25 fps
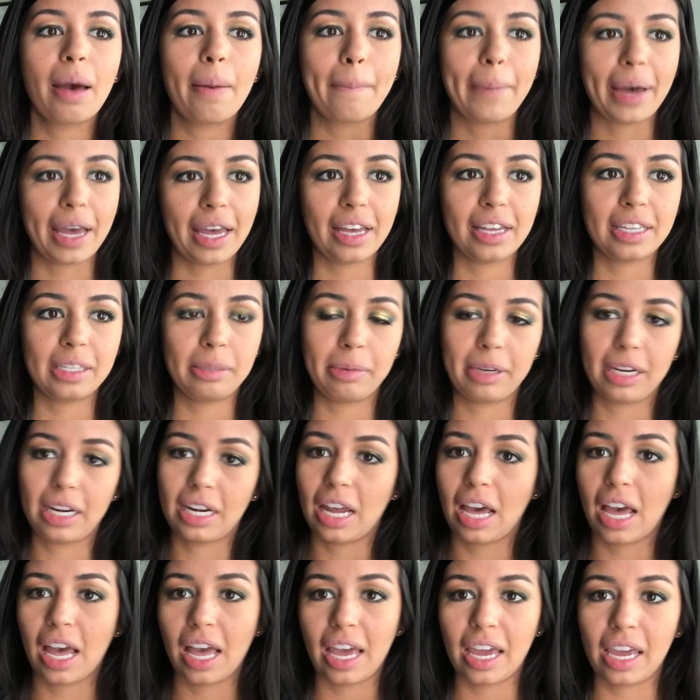my husband
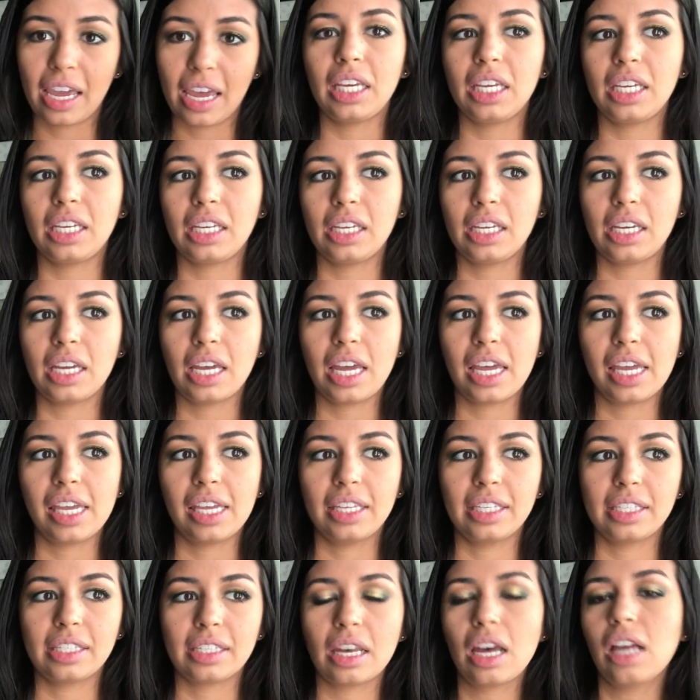and I, he
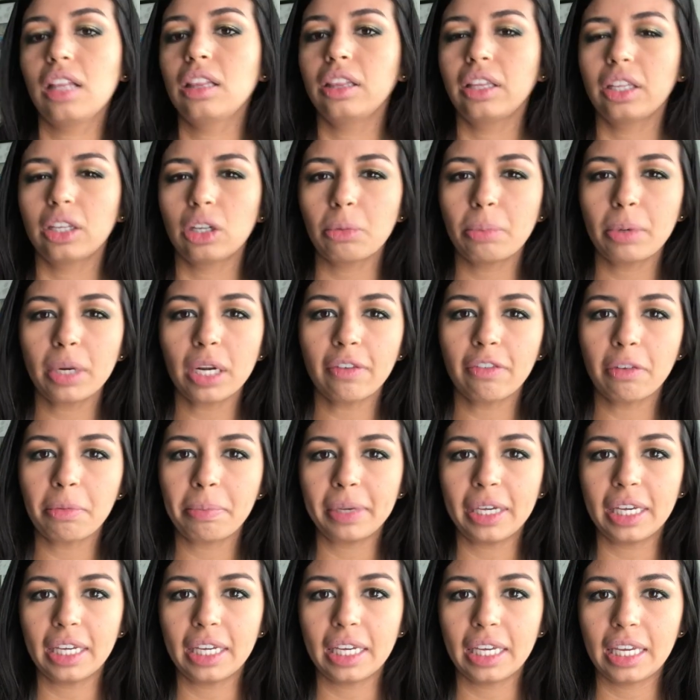is a little bit of a
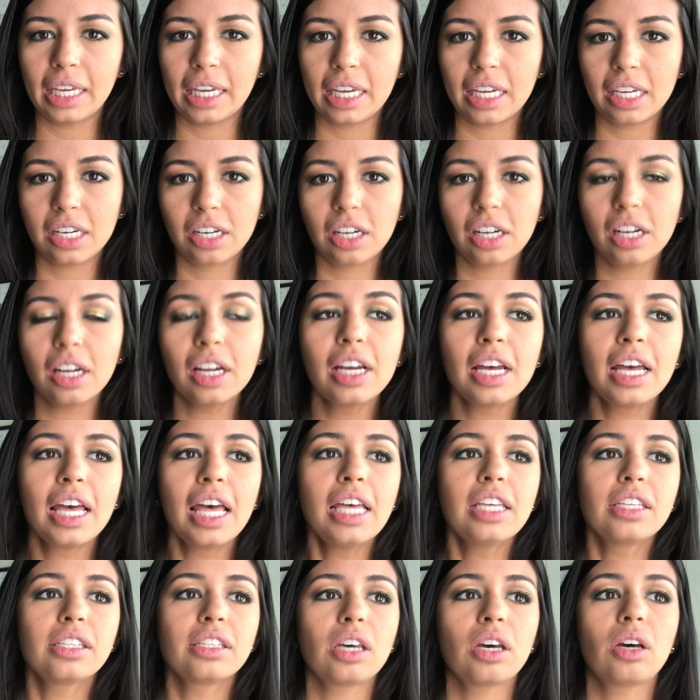picky eater,
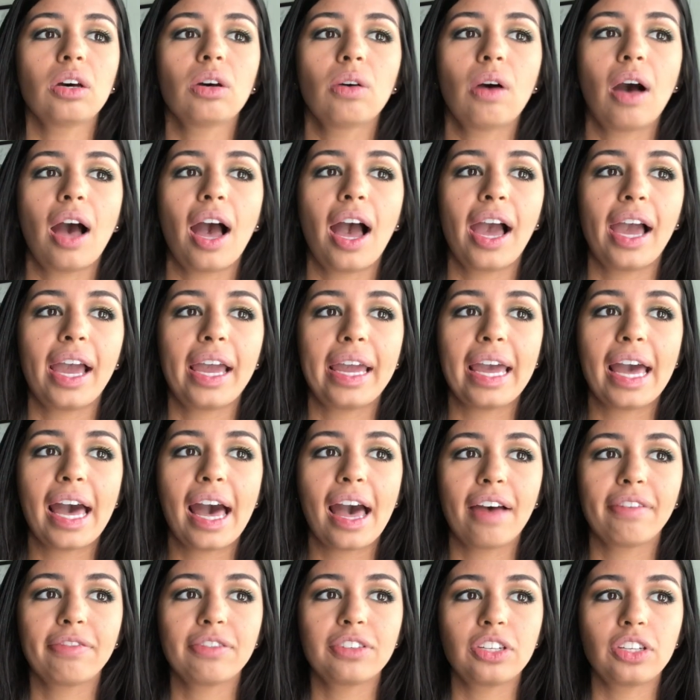so I
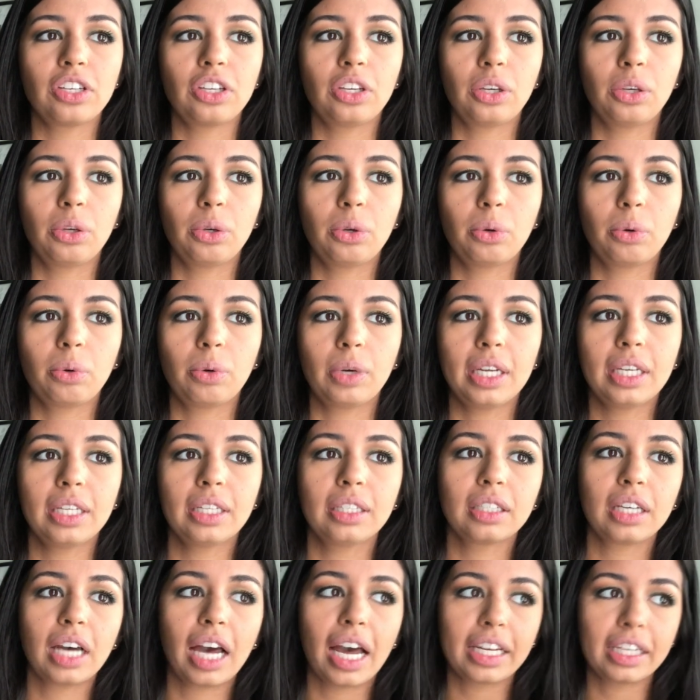have to
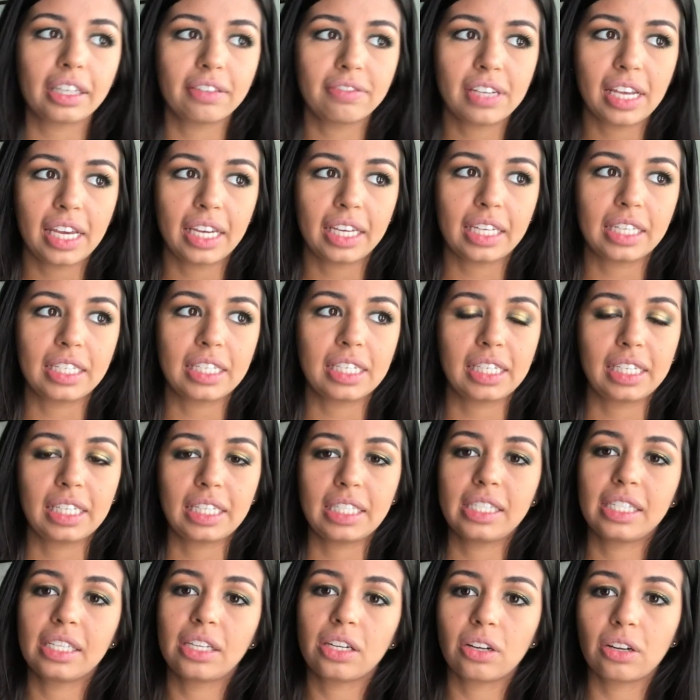kind of take into
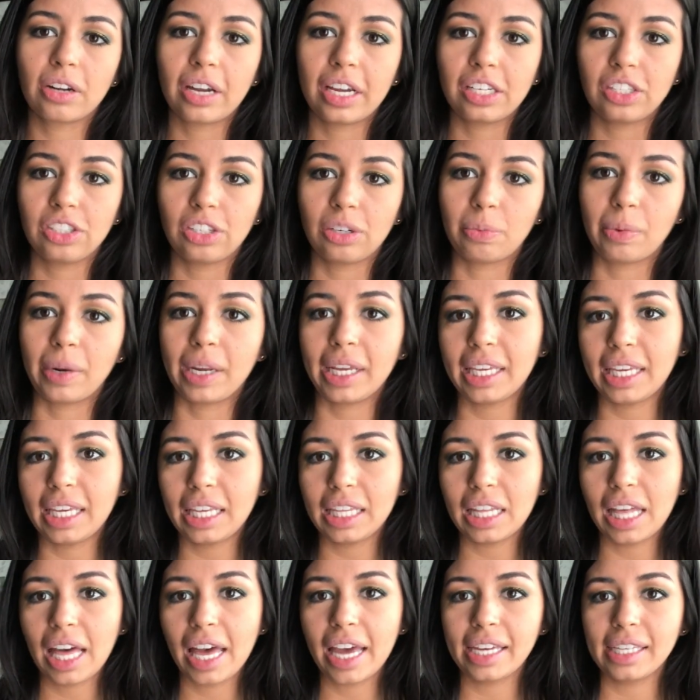consideration what
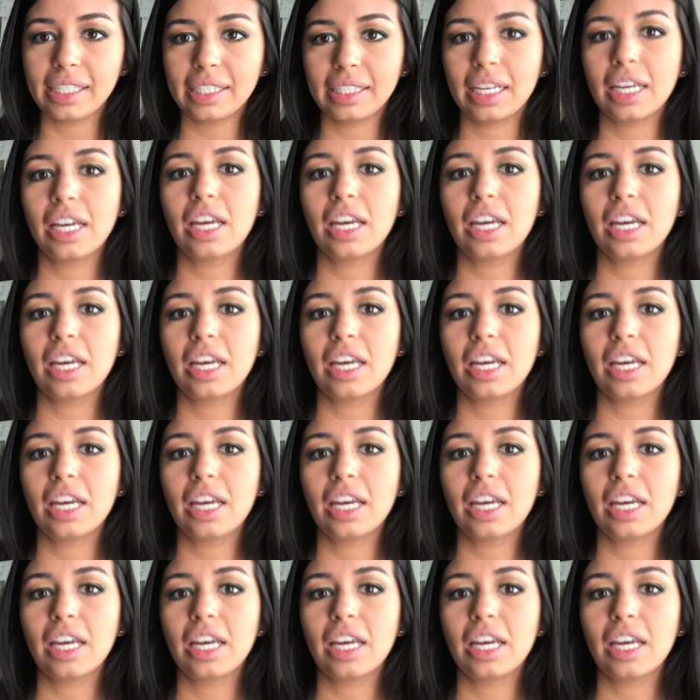he likes.